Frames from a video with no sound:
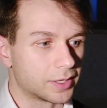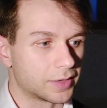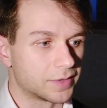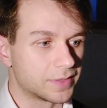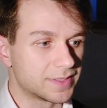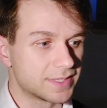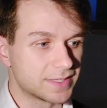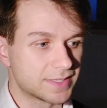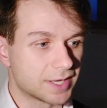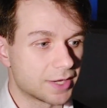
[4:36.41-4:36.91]

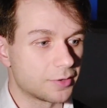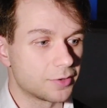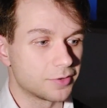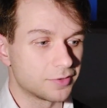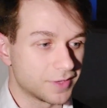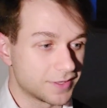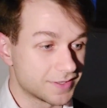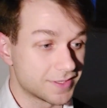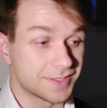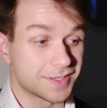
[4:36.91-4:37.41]
This is how
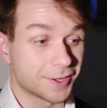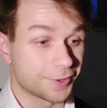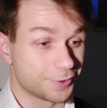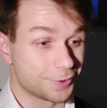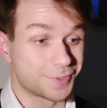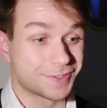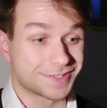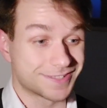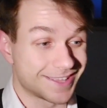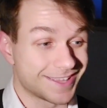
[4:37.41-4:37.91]
you
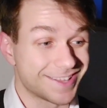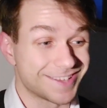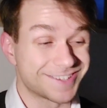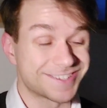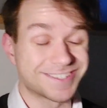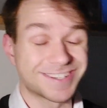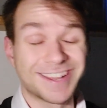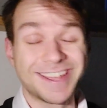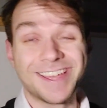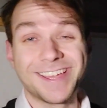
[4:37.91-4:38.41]

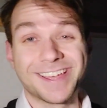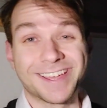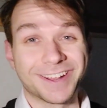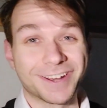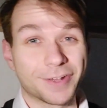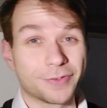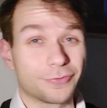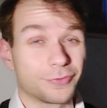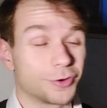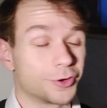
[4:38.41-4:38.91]
stage an
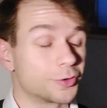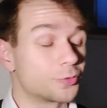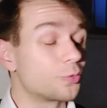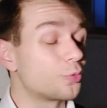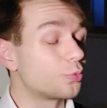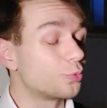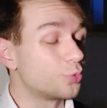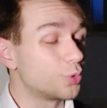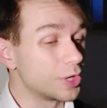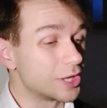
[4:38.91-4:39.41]
effort
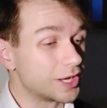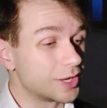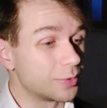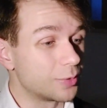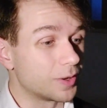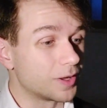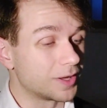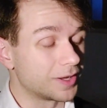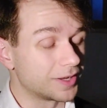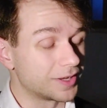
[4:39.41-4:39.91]
really
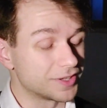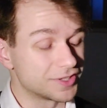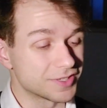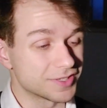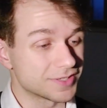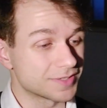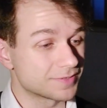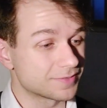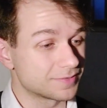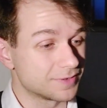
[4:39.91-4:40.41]
well and
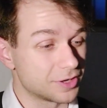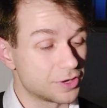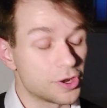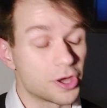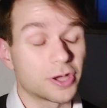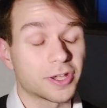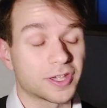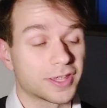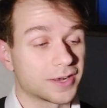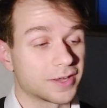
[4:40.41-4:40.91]
just
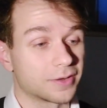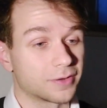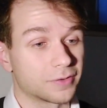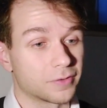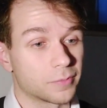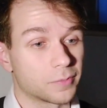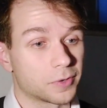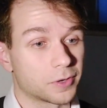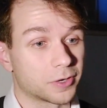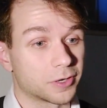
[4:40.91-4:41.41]
knock it out of
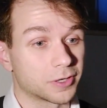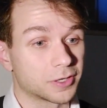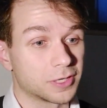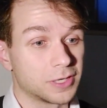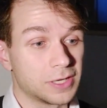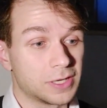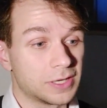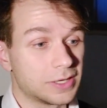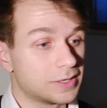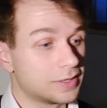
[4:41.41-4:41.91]
the park.
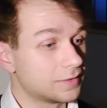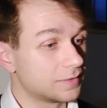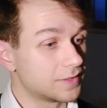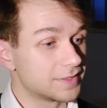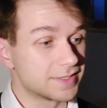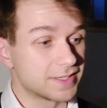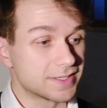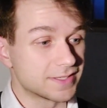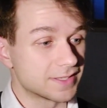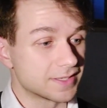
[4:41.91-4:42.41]

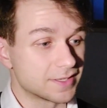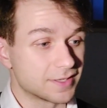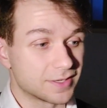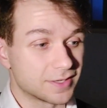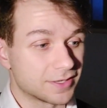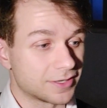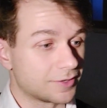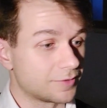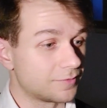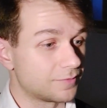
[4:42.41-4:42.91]
This is
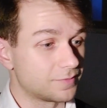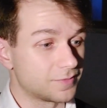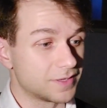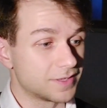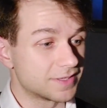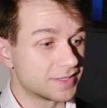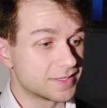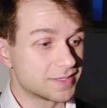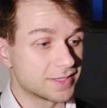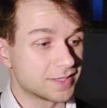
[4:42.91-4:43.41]

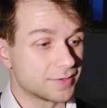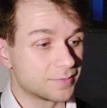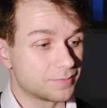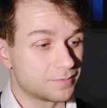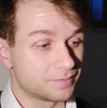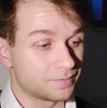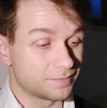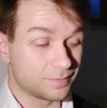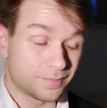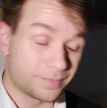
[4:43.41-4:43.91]
a